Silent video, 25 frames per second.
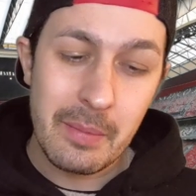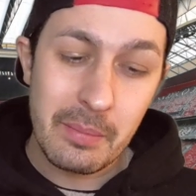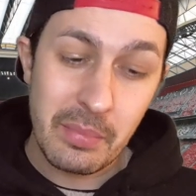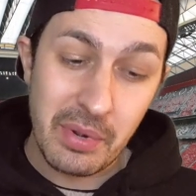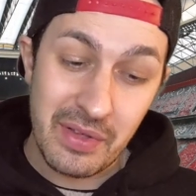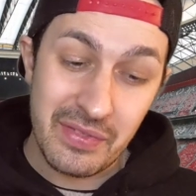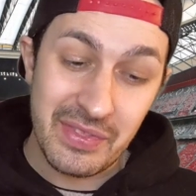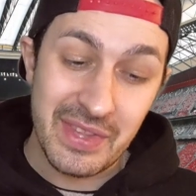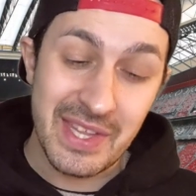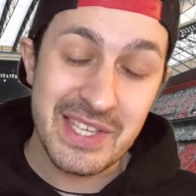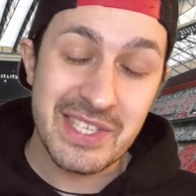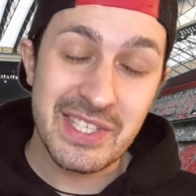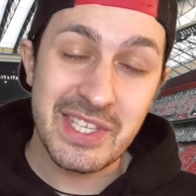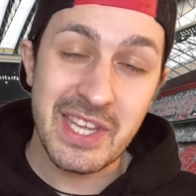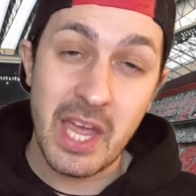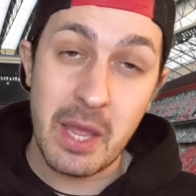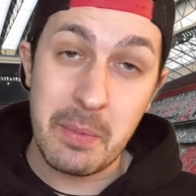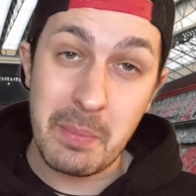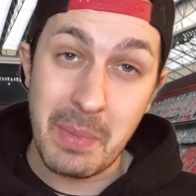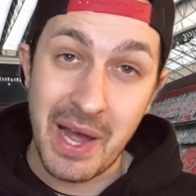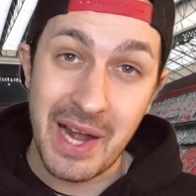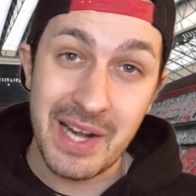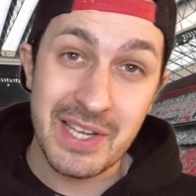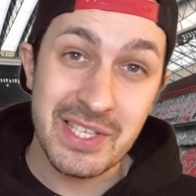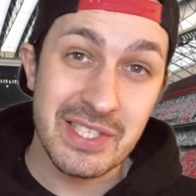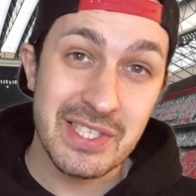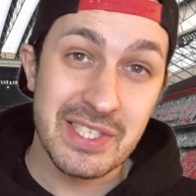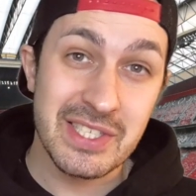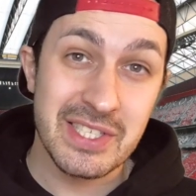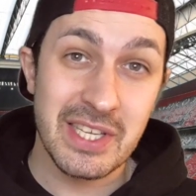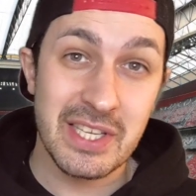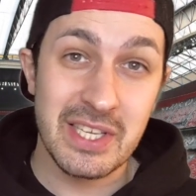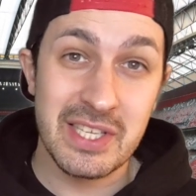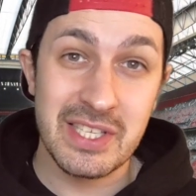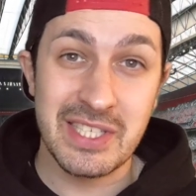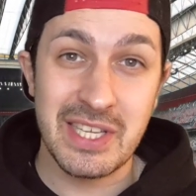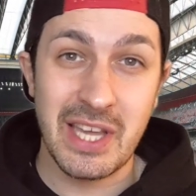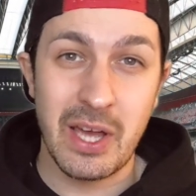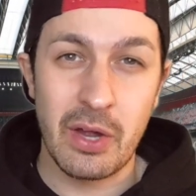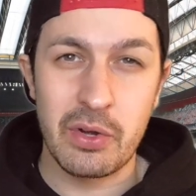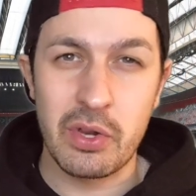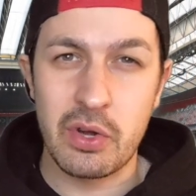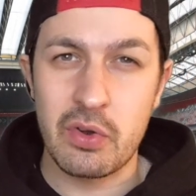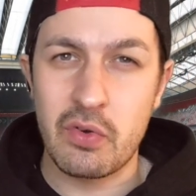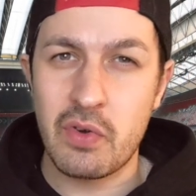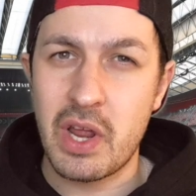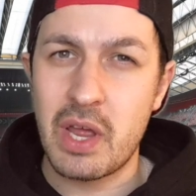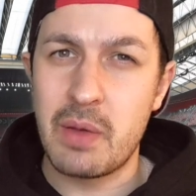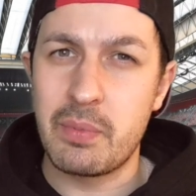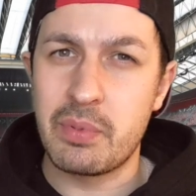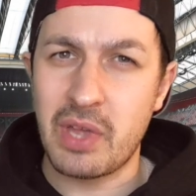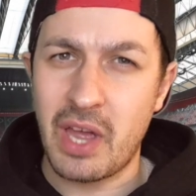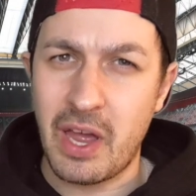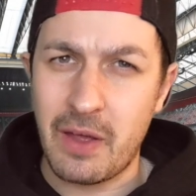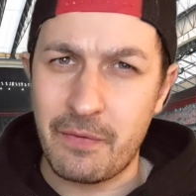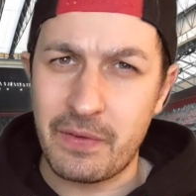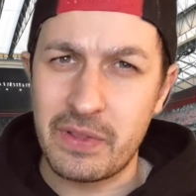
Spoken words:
But in this game, Argentina, Saudi Arabia,